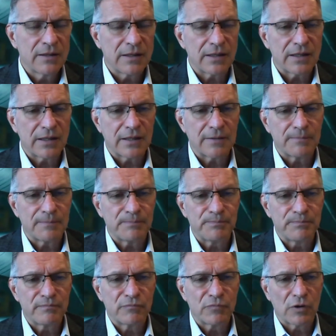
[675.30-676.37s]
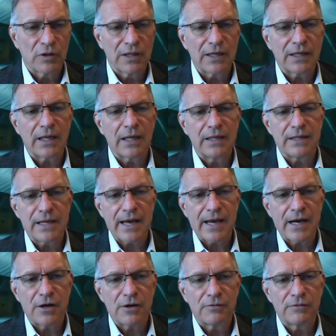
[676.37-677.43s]
Um, we're looking
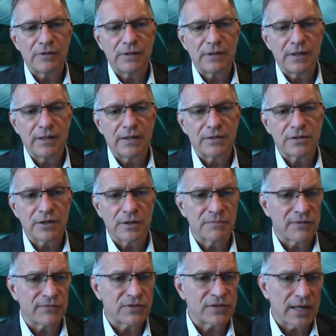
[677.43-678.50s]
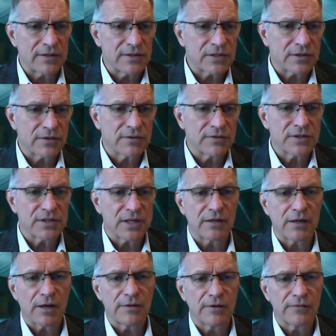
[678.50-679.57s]
now in terms of sensors and
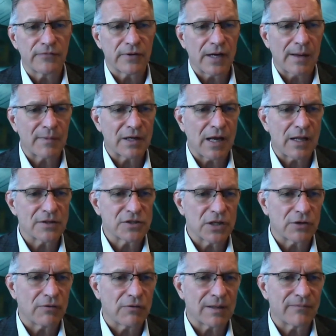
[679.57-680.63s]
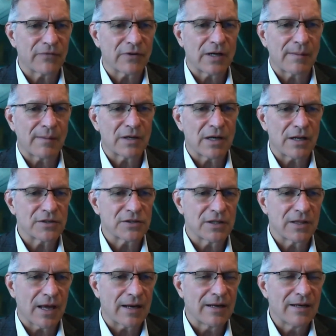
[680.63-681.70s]
other phenomenology, quantum phenomenology
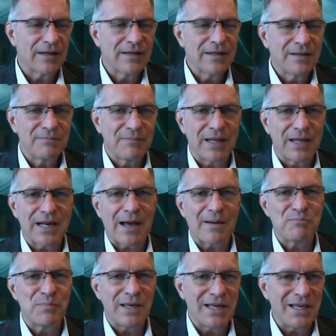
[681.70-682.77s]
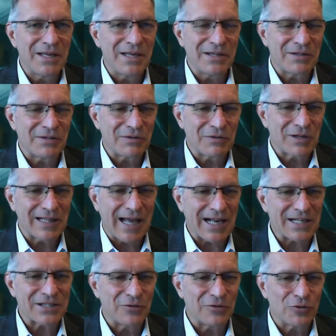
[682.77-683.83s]
that may not be
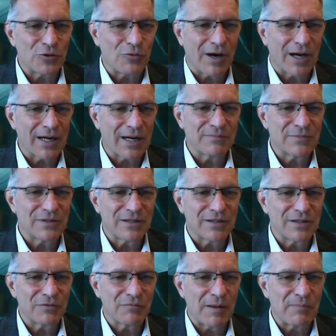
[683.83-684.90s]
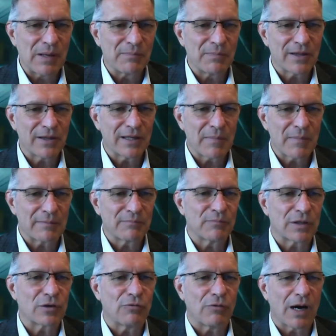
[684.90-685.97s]
classical quantum to the way people think about,
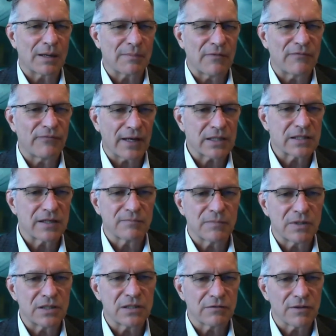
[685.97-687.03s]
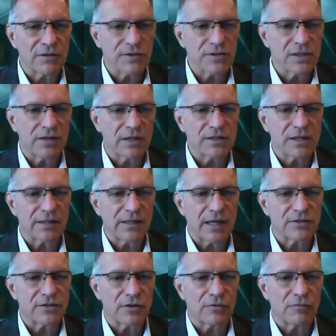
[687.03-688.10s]
but quantum effects of materials and things like
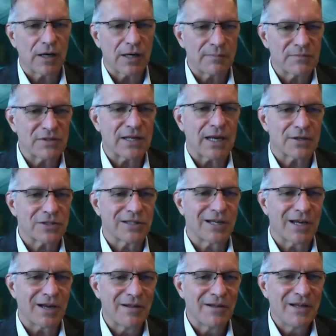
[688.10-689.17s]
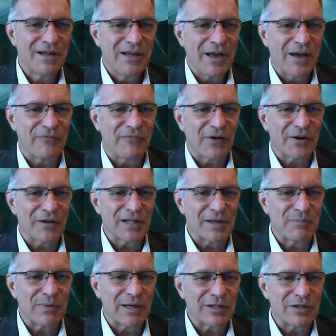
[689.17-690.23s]
that. So quantum is actually a, a fairly
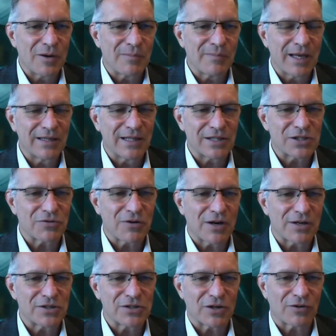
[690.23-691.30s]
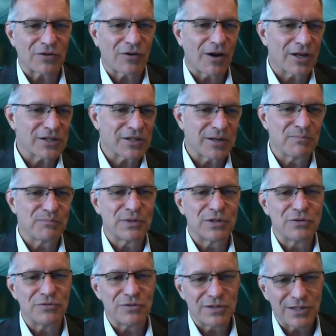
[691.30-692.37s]
big domain that stretches across
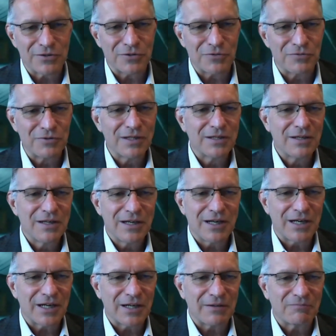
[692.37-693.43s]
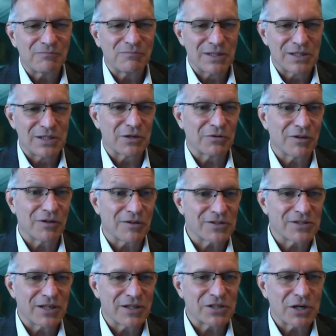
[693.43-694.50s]
compute to uh,
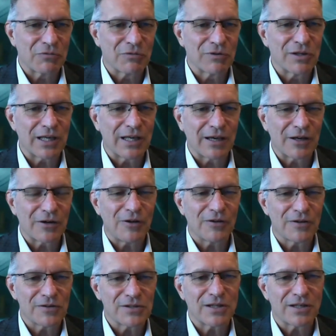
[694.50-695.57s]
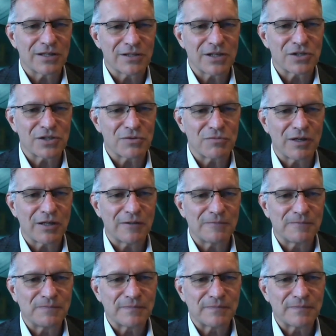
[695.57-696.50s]
materials. And so we're looking at all those things as well.